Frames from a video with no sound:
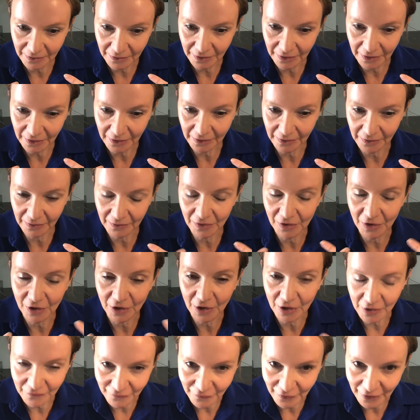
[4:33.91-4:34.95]

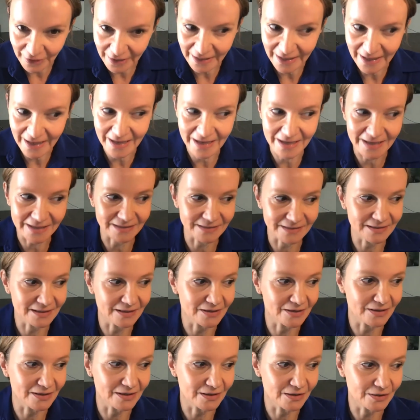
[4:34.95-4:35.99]
love again,
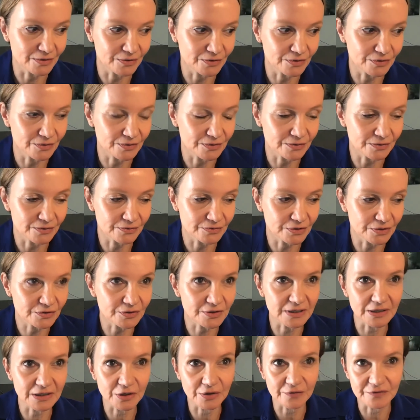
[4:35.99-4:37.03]
not
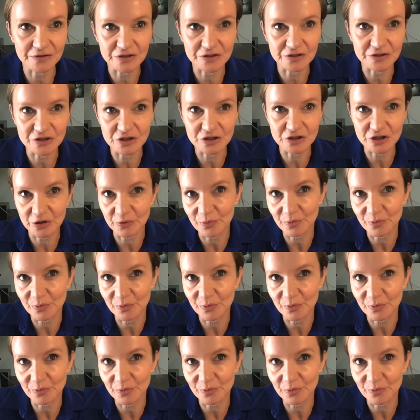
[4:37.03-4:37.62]
only love in general,